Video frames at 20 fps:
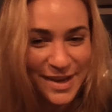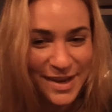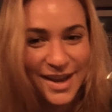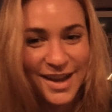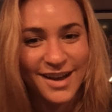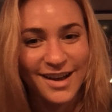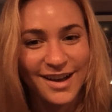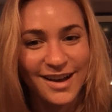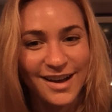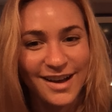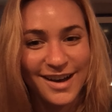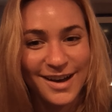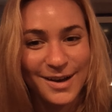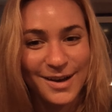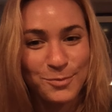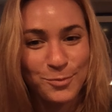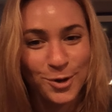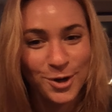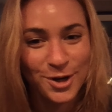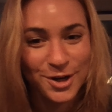
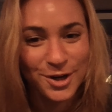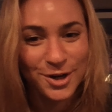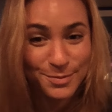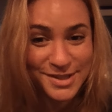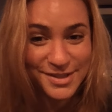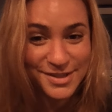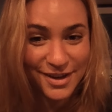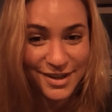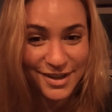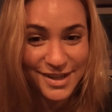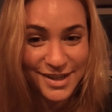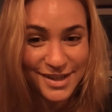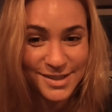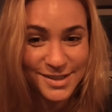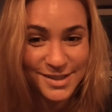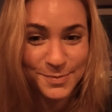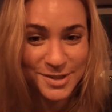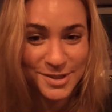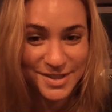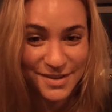We're going to be talking
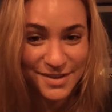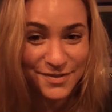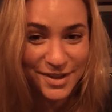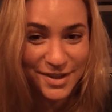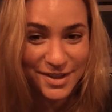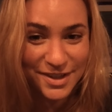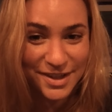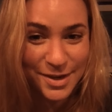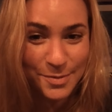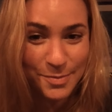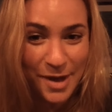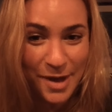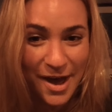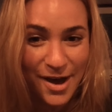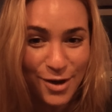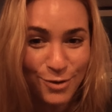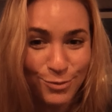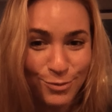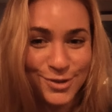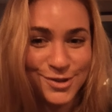specifically
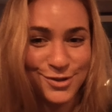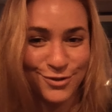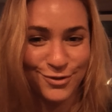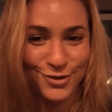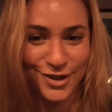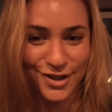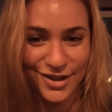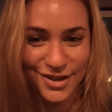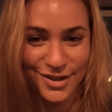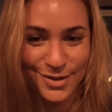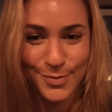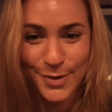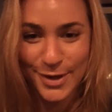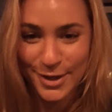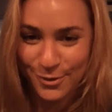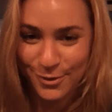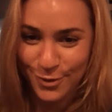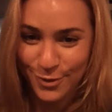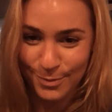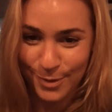about what's going on in the
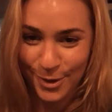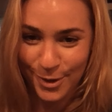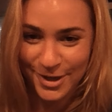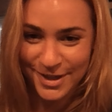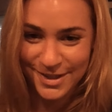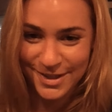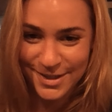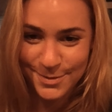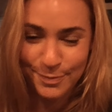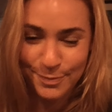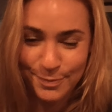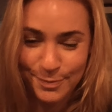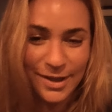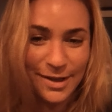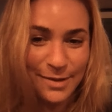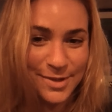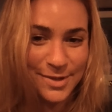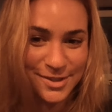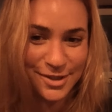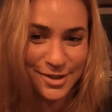Bitcoin markets, but let me
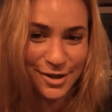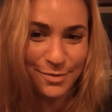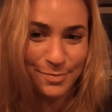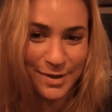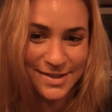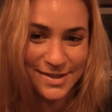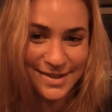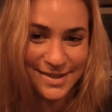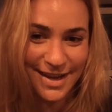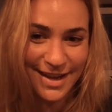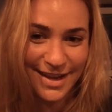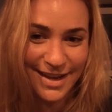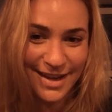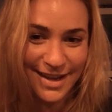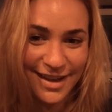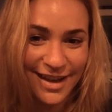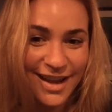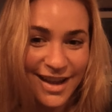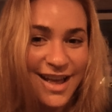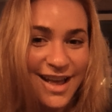start by saying
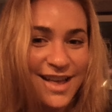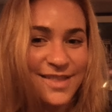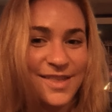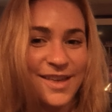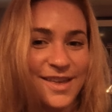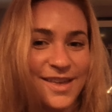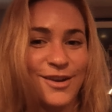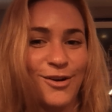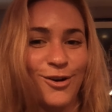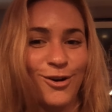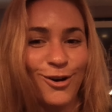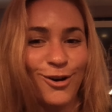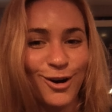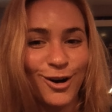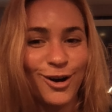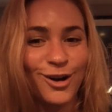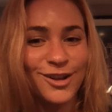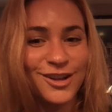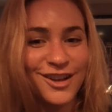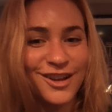that
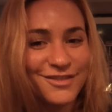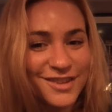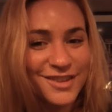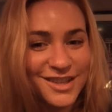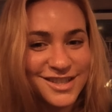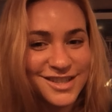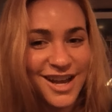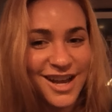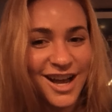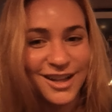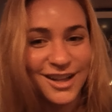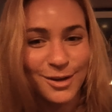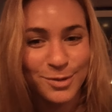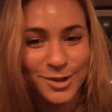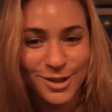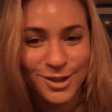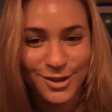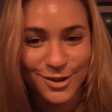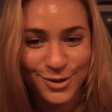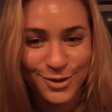all of this
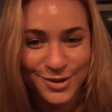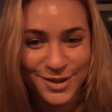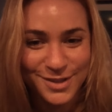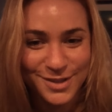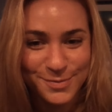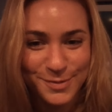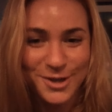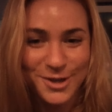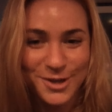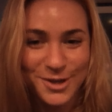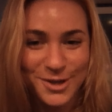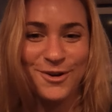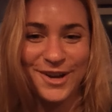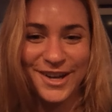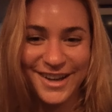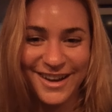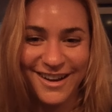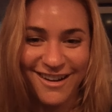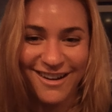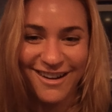hullabaloo that's been going
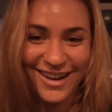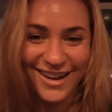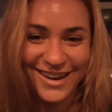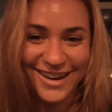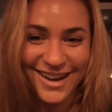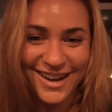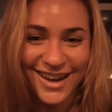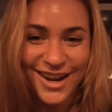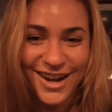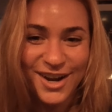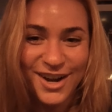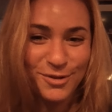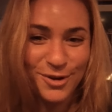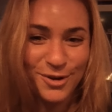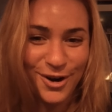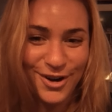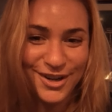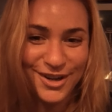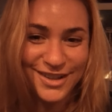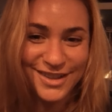on
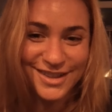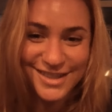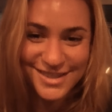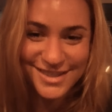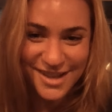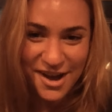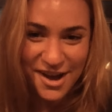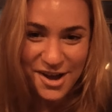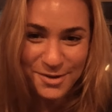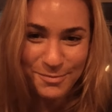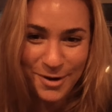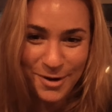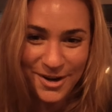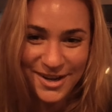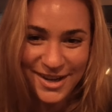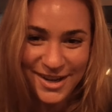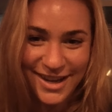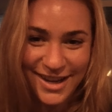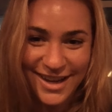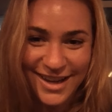regarding the stock
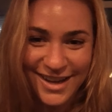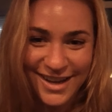market